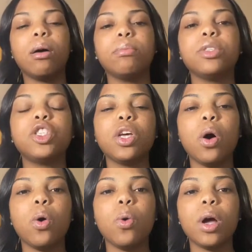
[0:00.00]

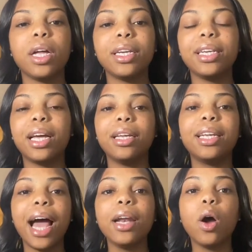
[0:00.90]
So
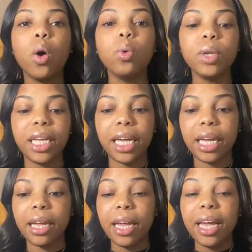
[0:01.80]
not
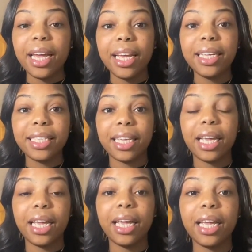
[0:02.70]
only is
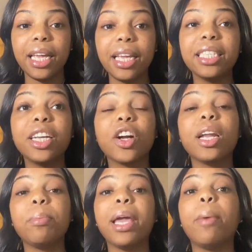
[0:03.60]
there going
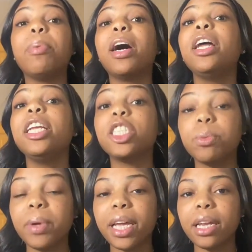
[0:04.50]
to be a
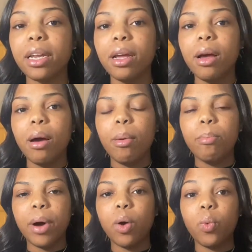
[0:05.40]
punishment,
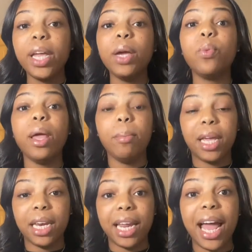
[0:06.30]
but we
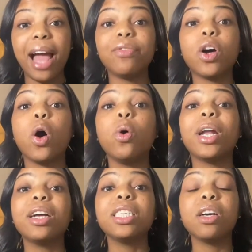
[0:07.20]
women have to hold
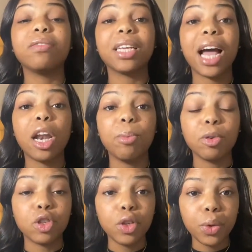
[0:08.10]
ourselves accountable
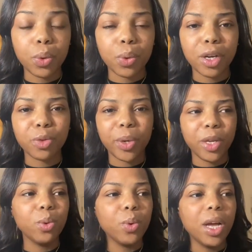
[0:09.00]
too. Because when
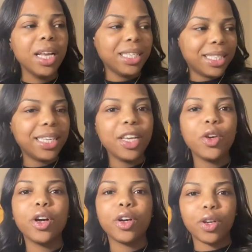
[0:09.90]
you see
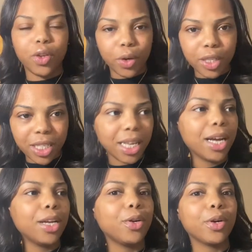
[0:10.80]
your
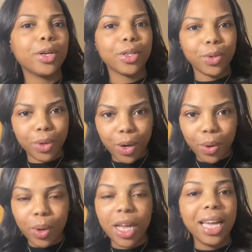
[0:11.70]
son or, you
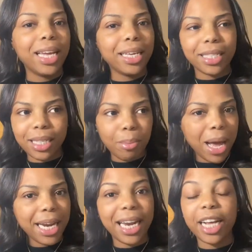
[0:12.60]
know,
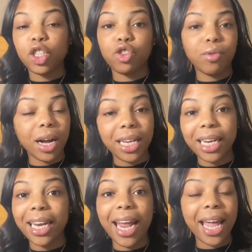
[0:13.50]
somebody that's struggling
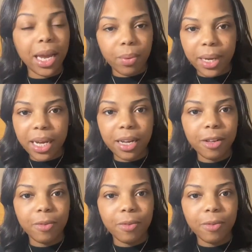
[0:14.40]
in that area